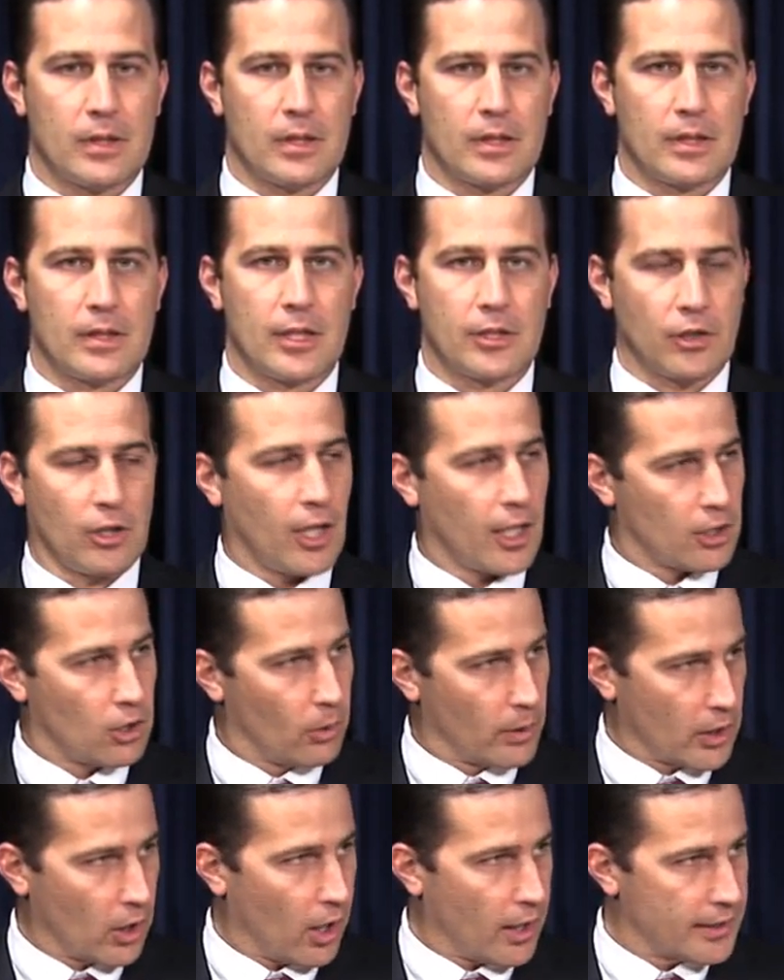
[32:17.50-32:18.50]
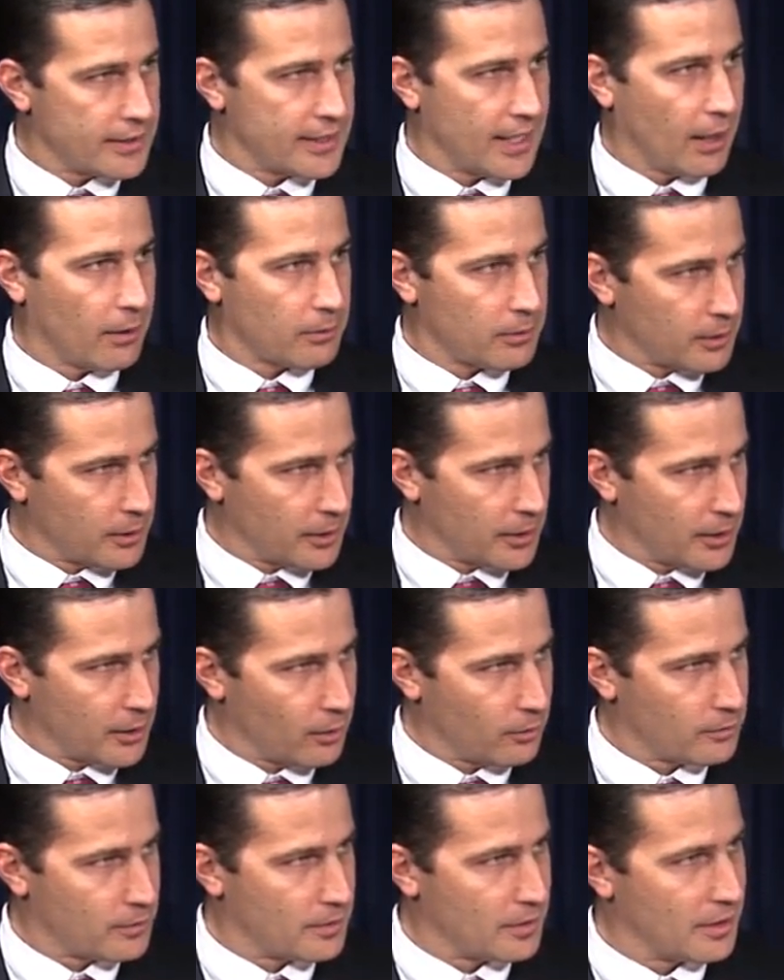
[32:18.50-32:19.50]
there's a lot going on in town, clearly
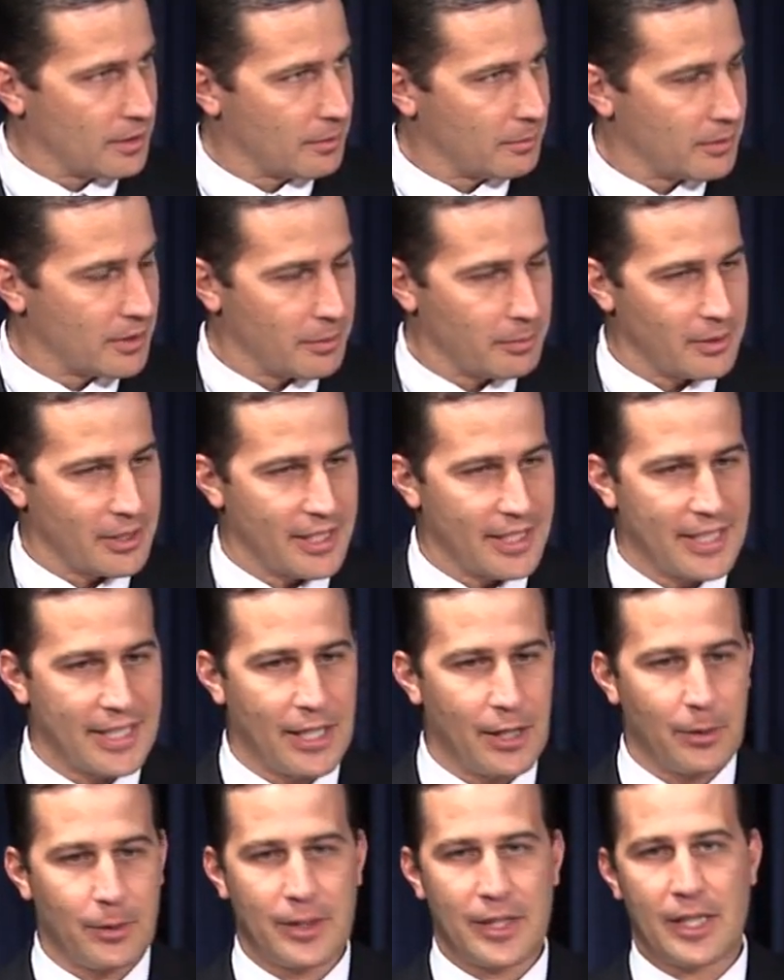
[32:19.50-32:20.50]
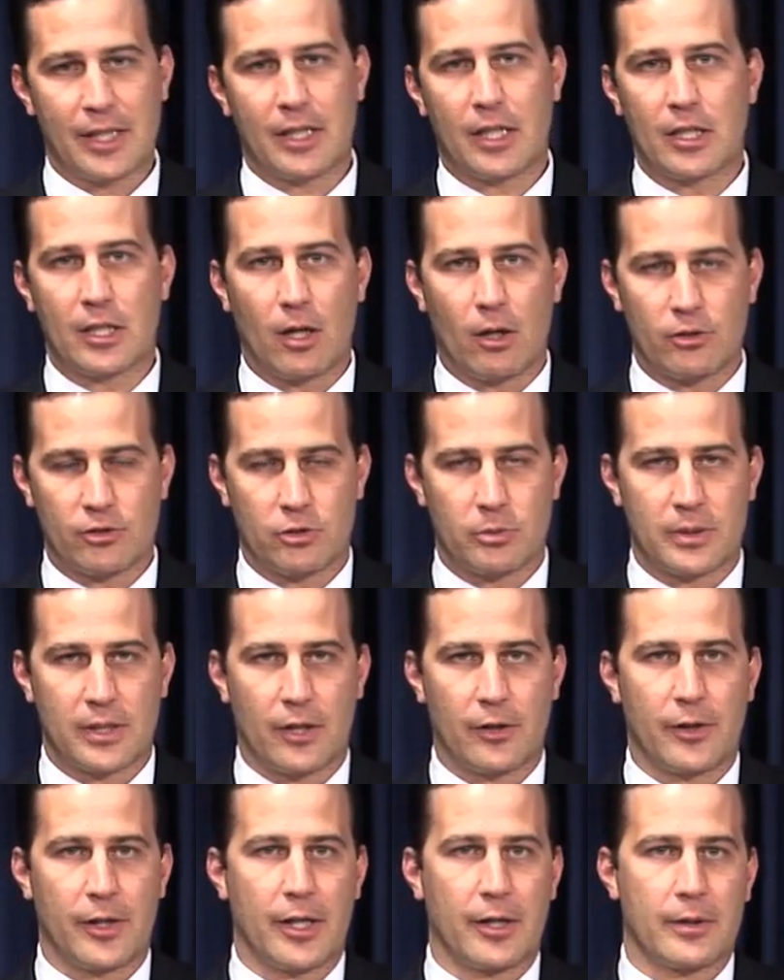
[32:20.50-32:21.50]
over in, in the planning area and also in
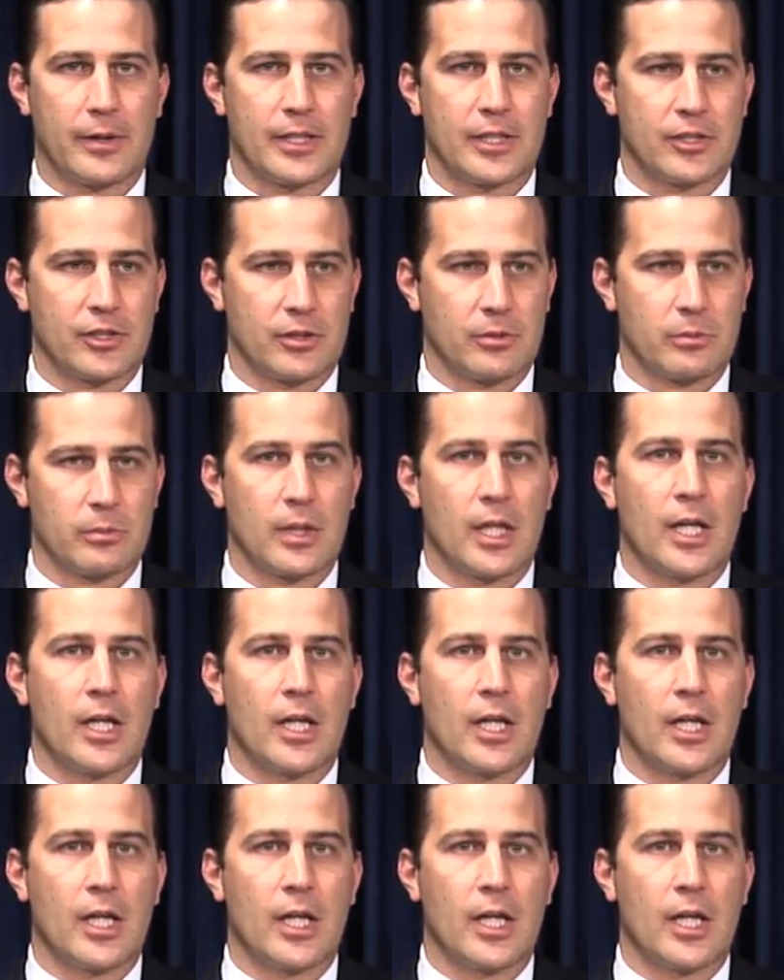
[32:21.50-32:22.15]
other areas, and